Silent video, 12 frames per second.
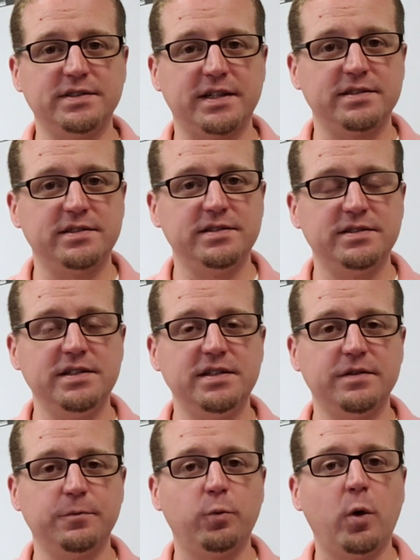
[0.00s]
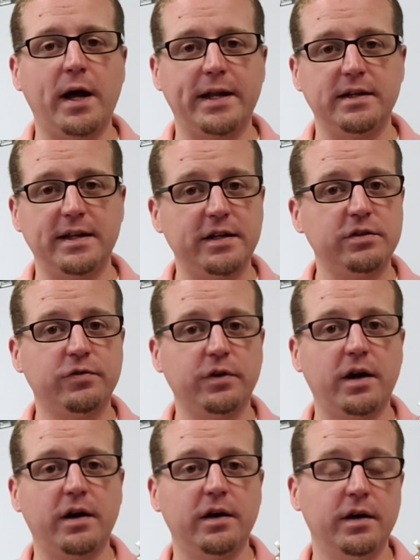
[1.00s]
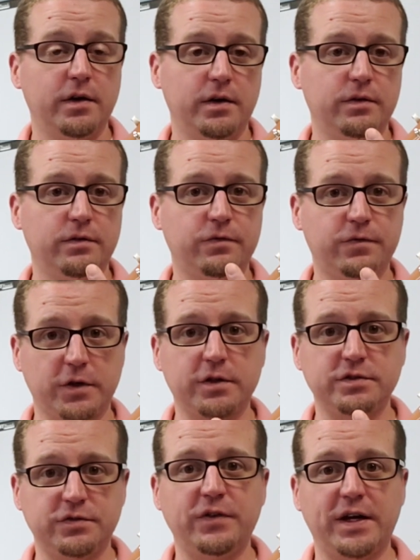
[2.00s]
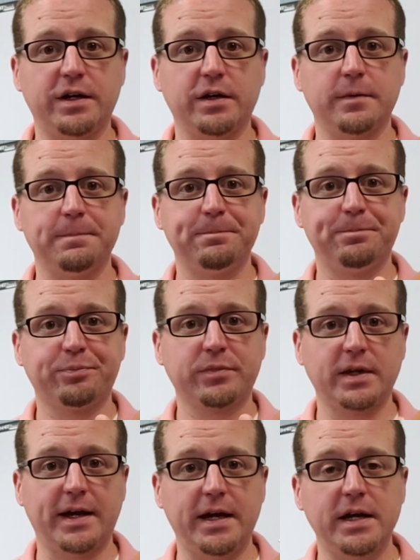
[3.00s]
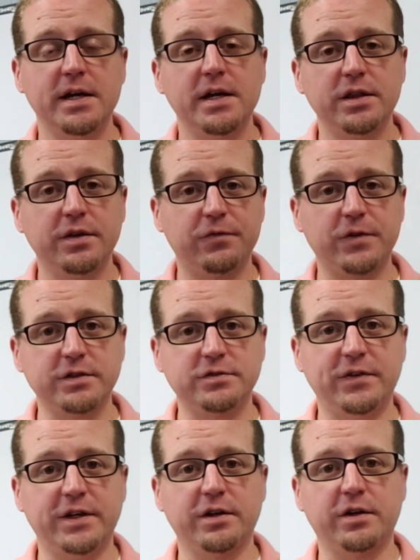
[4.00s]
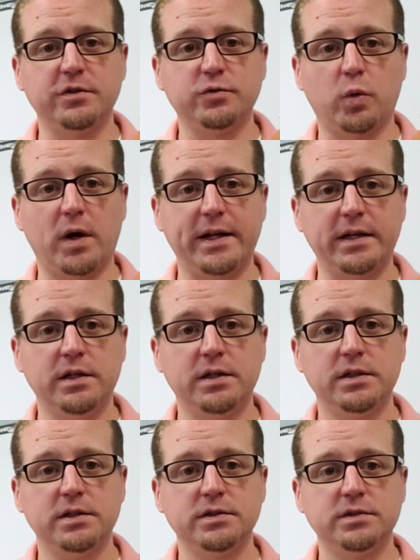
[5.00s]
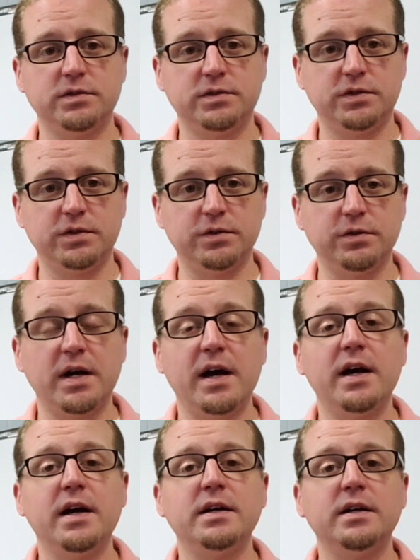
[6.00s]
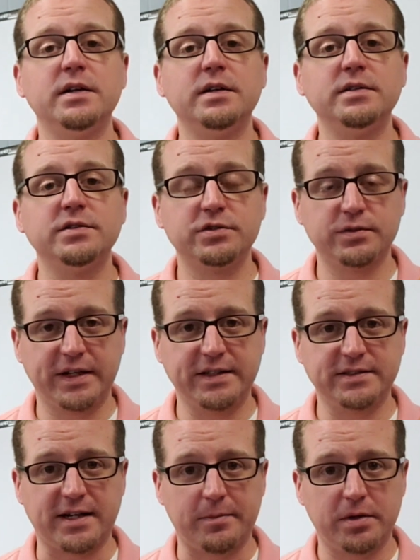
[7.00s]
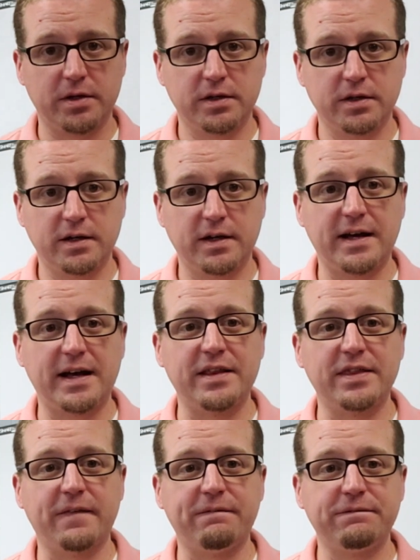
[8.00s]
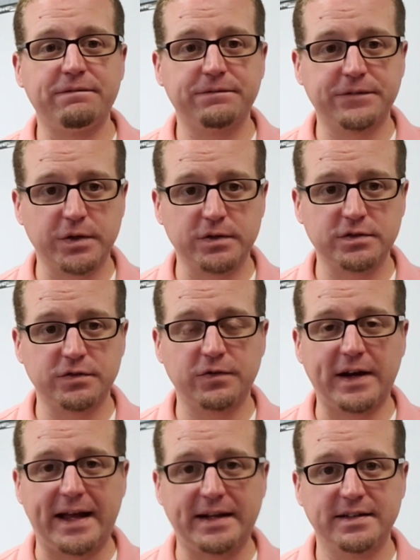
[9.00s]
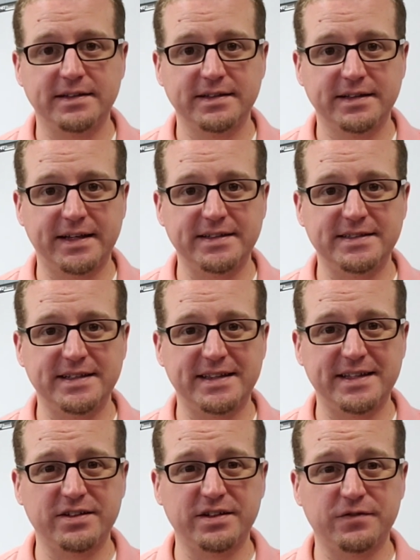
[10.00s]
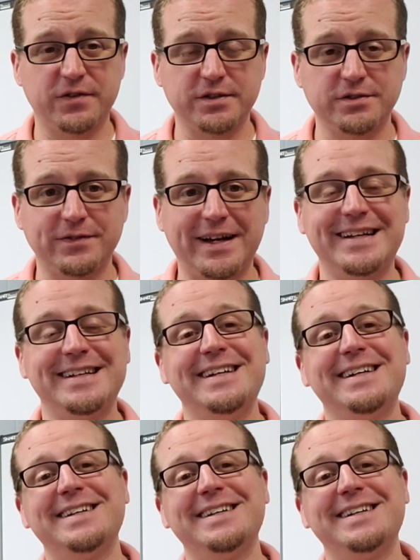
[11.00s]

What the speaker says: So you see the 1, that's for our first finger. Okay? The first finger goes 1, 2, strings up on the first fret. Okay, see it there in the first fret?